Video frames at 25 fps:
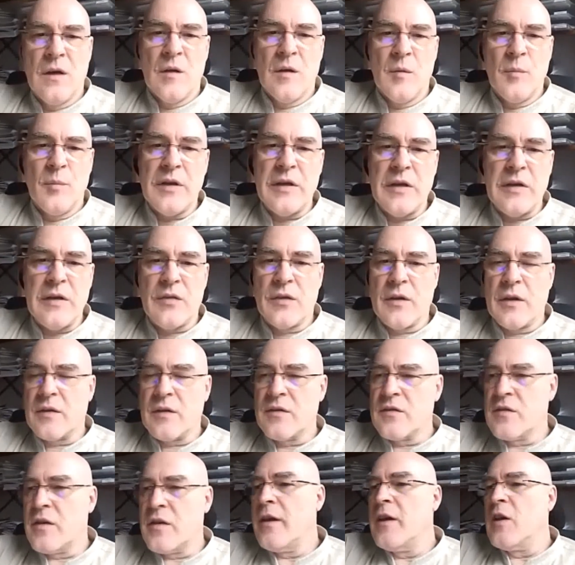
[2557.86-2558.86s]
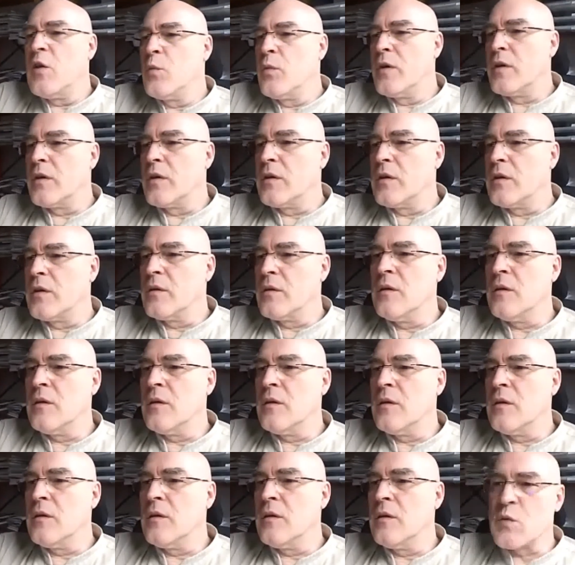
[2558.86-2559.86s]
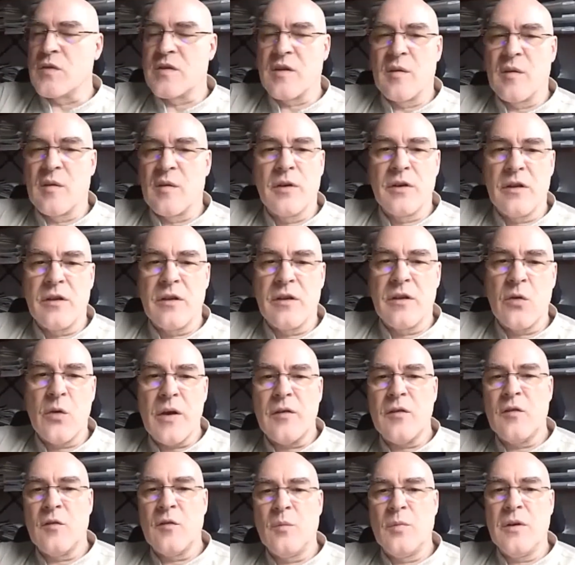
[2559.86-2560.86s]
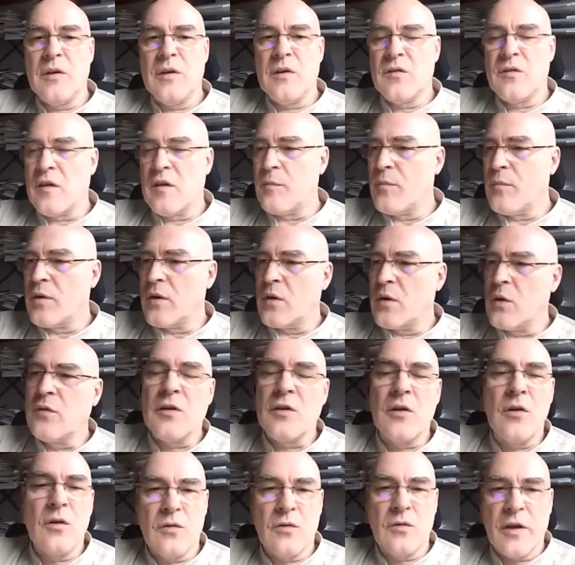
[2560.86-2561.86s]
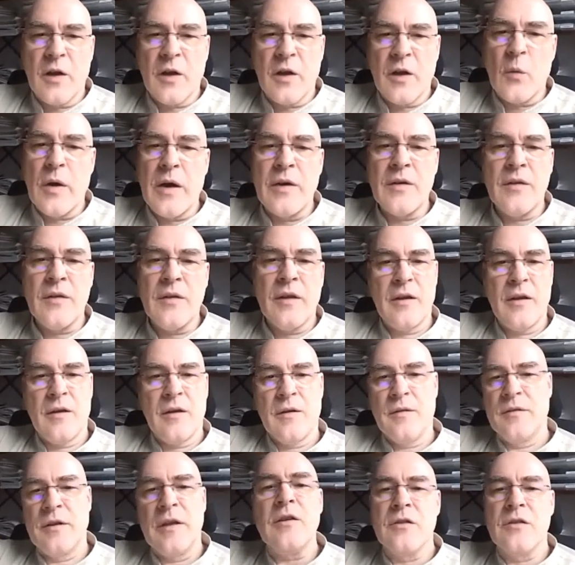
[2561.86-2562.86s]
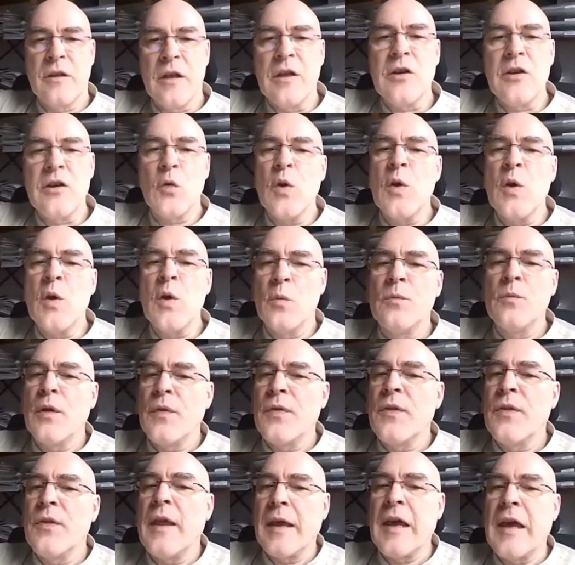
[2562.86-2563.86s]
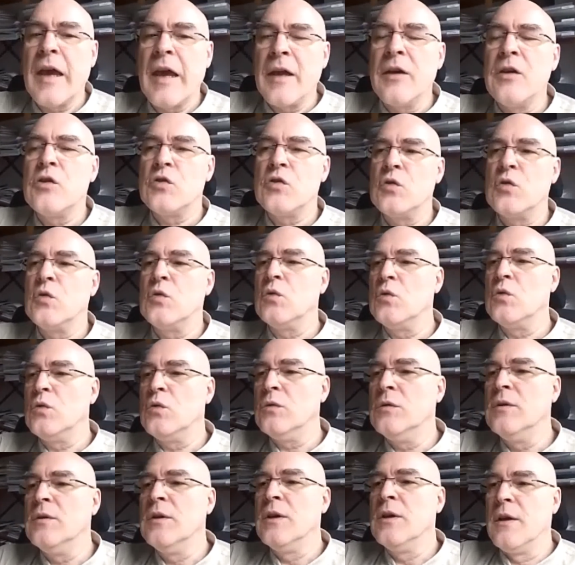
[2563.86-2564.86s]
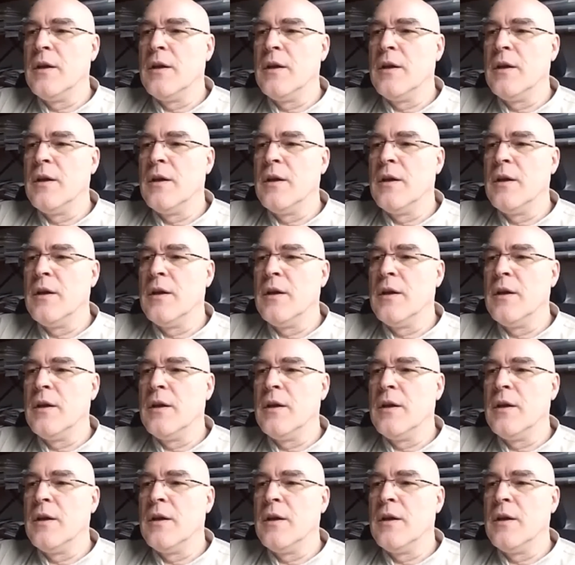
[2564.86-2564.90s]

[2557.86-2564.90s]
Be it that Tsai Ing-wen meets with somebody in the US, be it that Pelosi goes to Taiwan, they're doing what they can to